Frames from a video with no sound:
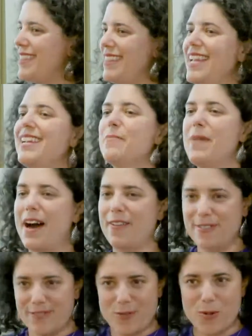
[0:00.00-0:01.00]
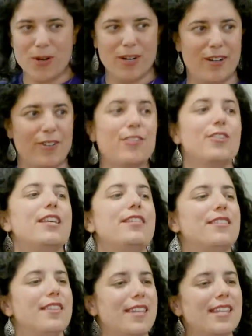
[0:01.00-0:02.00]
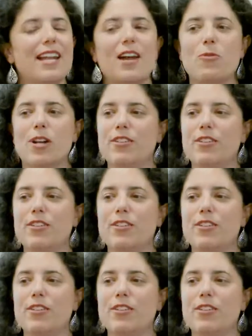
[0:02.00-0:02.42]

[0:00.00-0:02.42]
think about for, or the, the thing that I want